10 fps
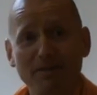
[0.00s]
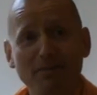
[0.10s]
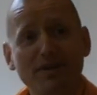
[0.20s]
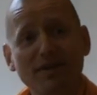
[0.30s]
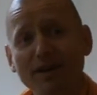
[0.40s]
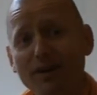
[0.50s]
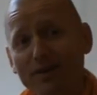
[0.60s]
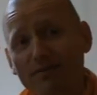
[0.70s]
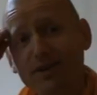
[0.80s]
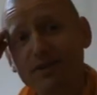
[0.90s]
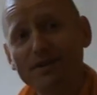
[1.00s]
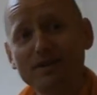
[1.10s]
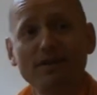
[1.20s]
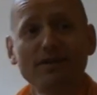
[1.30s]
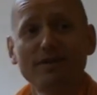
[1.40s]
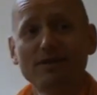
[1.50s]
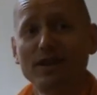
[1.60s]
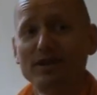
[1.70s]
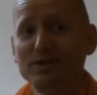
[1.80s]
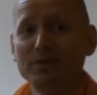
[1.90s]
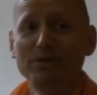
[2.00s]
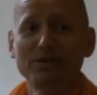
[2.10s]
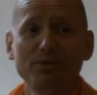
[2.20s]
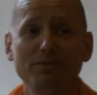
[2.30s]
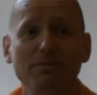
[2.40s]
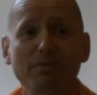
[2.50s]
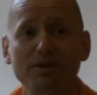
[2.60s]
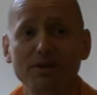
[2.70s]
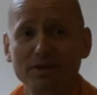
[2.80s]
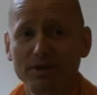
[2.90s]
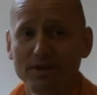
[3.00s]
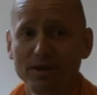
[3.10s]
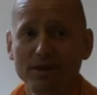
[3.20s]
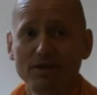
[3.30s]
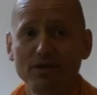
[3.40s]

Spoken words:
But still often we just tend to go to enjoyment.